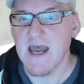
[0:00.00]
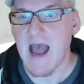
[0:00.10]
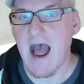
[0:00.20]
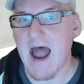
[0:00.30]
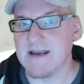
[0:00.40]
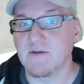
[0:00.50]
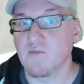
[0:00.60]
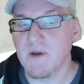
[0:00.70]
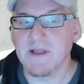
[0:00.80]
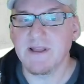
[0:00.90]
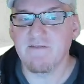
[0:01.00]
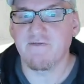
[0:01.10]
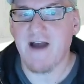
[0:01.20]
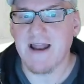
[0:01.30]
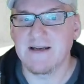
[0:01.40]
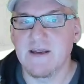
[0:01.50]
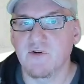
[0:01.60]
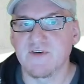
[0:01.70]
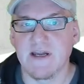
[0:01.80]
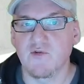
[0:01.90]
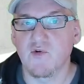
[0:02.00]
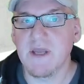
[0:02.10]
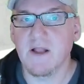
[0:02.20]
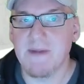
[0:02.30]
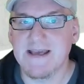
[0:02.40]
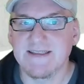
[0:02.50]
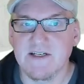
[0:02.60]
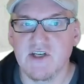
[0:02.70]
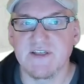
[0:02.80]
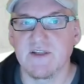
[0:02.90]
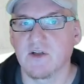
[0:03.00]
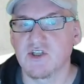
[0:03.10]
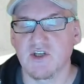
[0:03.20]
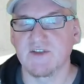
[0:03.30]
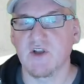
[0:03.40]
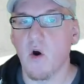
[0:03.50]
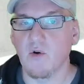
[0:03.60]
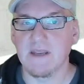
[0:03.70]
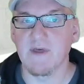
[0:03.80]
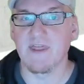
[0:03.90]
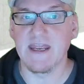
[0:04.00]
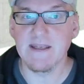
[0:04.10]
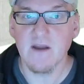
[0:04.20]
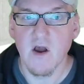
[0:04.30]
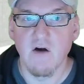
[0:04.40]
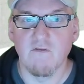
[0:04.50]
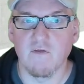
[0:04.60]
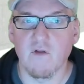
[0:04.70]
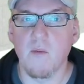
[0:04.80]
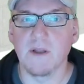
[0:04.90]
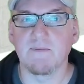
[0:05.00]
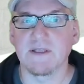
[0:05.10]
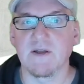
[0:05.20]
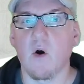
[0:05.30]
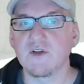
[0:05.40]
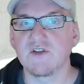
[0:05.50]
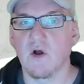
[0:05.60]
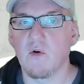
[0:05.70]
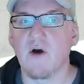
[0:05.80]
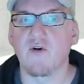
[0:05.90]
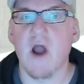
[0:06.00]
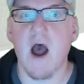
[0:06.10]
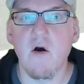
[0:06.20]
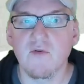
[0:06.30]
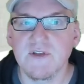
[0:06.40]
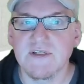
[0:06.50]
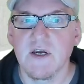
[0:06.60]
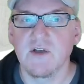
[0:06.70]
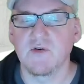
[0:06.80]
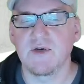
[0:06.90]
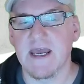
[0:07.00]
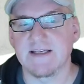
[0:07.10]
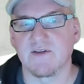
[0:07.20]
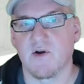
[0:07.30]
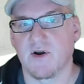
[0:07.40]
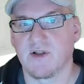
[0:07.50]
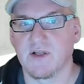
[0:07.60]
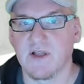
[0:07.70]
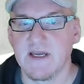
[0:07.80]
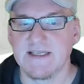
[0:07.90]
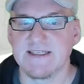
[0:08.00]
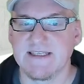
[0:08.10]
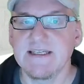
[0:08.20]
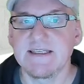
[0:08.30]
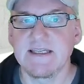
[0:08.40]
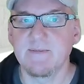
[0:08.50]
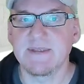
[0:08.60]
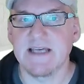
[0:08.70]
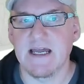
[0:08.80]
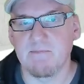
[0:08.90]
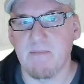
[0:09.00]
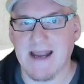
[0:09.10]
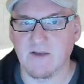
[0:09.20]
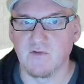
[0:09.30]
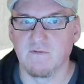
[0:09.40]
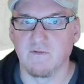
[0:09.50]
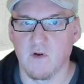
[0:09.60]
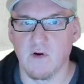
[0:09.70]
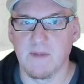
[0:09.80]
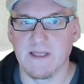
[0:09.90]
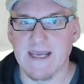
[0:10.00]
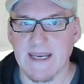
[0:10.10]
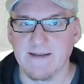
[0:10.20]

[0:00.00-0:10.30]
And we will then finally send real messages, not just only within Flowable, but also around to the external systems and back to Flowable again.